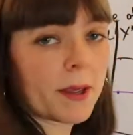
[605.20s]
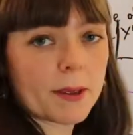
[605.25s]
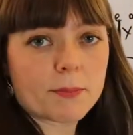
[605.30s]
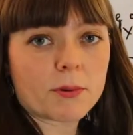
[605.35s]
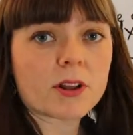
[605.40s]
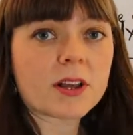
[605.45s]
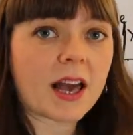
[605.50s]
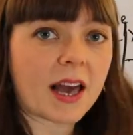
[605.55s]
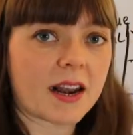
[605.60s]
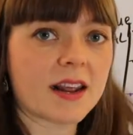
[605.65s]

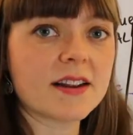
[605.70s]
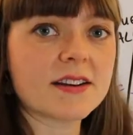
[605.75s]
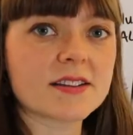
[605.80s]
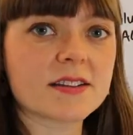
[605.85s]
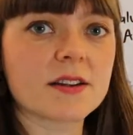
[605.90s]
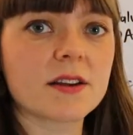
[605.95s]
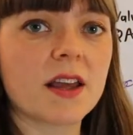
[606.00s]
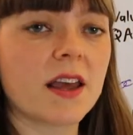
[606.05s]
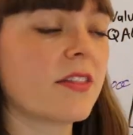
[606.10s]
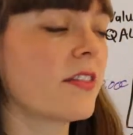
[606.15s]
people get
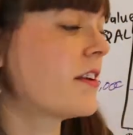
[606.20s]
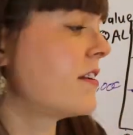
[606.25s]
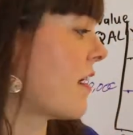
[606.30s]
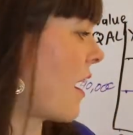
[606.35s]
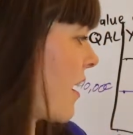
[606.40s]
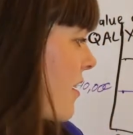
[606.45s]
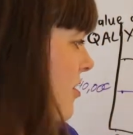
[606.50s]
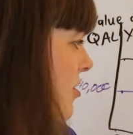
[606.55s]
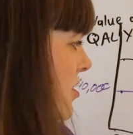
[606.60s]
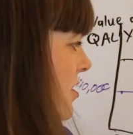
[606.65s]
it in the
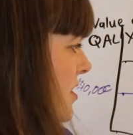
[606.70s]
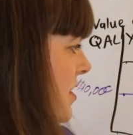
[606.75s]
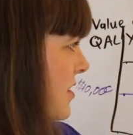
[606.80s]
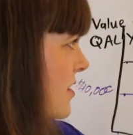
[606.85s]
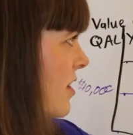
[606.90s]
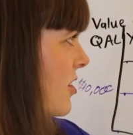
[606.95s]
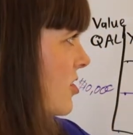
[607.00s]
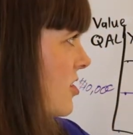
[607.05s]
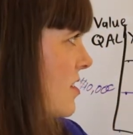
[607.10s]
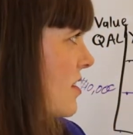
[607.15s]
doctor's
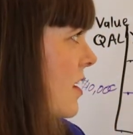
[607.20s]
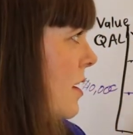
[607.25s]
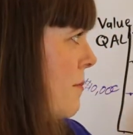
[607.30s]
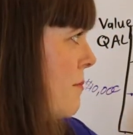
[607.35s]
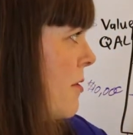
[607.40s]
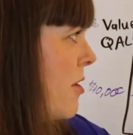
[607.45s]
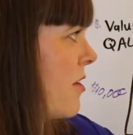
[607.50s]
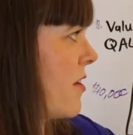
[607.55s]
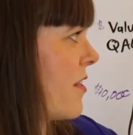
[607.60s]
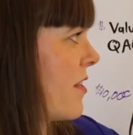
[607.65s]
decision
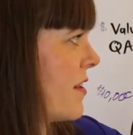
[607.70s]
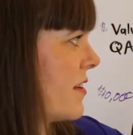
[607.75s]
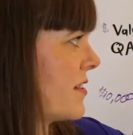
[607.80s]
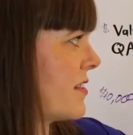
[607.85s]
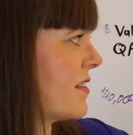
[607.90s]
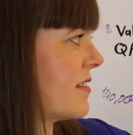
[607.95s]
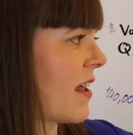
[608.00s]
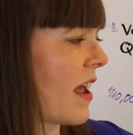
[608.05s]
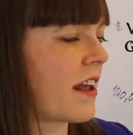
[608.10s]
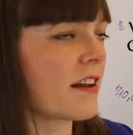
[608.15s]
compared to the
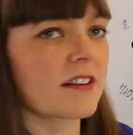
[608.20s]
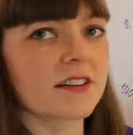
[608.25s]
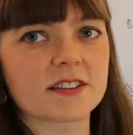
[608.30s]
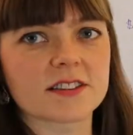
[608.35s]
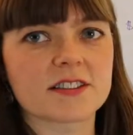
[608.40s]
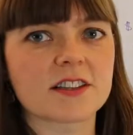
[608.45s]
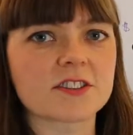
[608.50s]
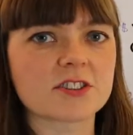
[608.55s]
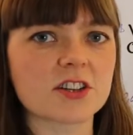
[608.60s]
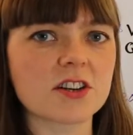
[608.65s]
societal
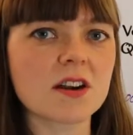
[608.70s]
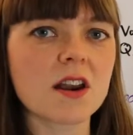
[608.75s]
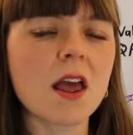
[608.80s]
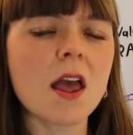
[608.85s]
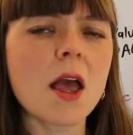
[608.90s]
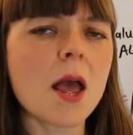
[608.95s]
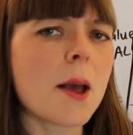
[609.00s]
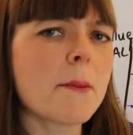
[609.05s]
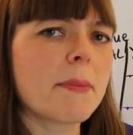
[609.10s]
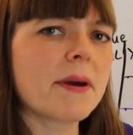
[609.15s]
decision,
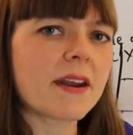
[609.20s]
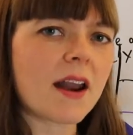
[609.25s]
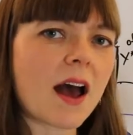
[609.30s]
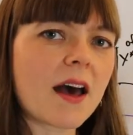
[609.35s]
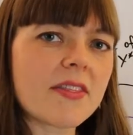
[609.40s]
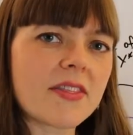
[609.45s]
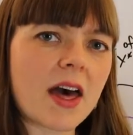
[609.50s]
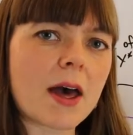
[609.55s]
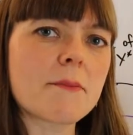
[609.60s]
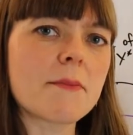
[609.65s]
but
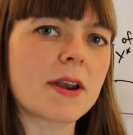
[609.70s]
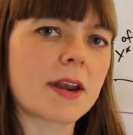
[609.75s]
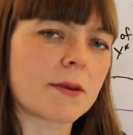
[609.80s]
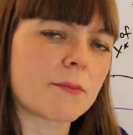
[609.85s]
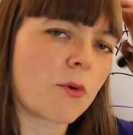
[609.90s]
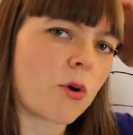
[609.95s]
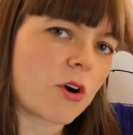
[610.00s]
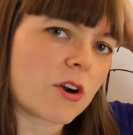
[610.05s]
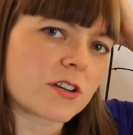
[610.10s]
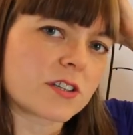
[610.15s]
not that many
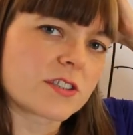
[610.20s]
more.